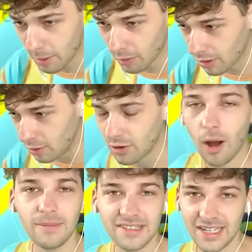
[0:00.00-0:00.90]
Poku. No,
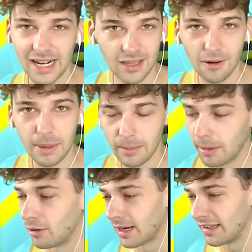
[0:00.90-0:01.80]
I'm just kidding. I love baby
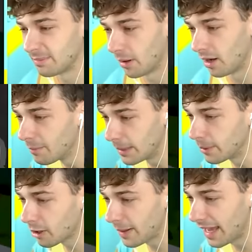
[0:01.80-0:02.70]
Poke, guys, but baby
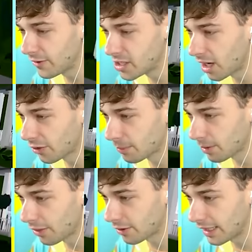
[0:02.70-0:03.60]
Poke may have another
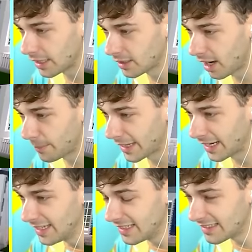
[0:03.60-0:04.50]
brother
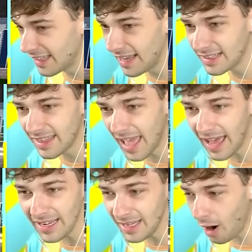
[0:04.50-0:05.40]
incoming. It's saying
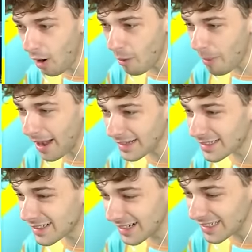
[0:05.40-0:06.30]
daddy. Oh my
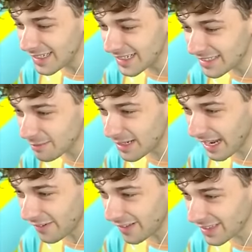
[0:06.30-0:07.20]
goodness, we
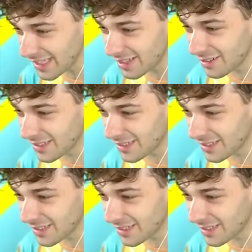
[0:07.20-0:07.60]
have a little